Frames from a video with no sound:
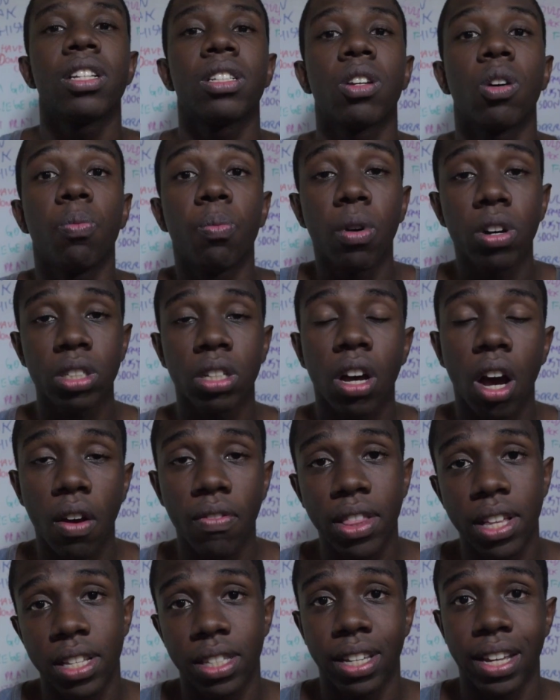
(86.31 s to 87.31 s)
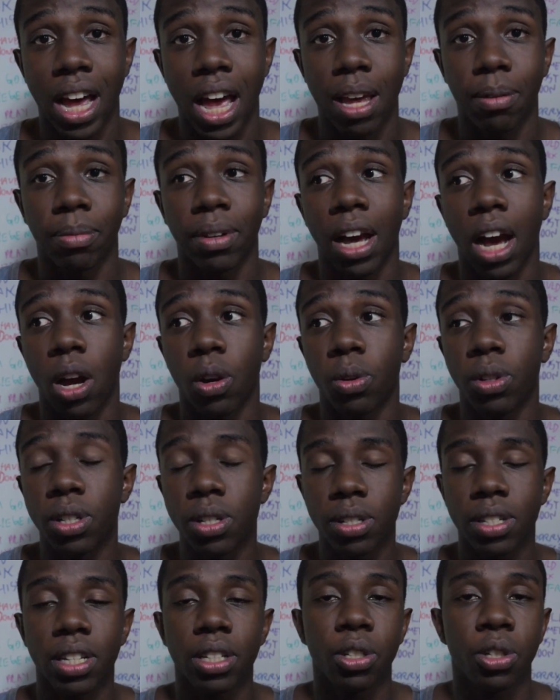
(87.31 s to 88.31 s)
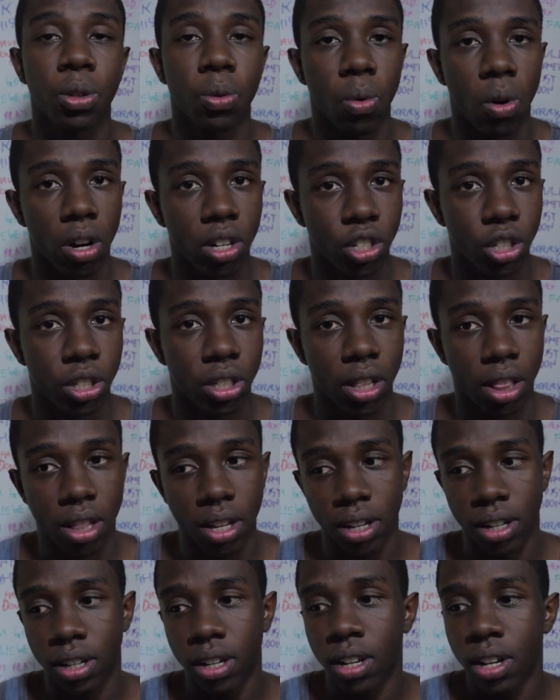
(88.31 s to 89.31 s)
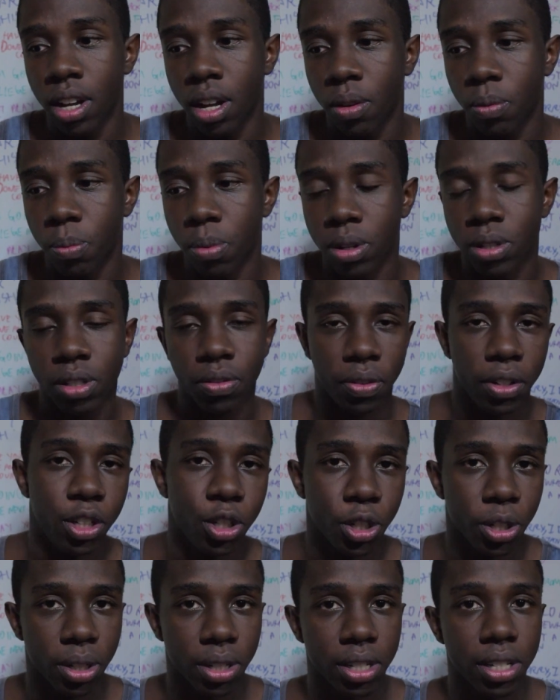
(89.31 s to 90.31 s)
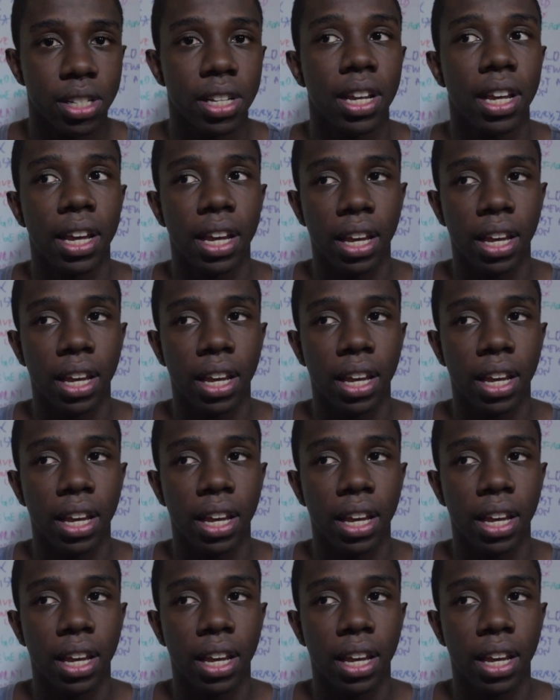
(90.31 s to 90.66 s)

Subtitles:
So most of the time, I use it to watch the bonus features,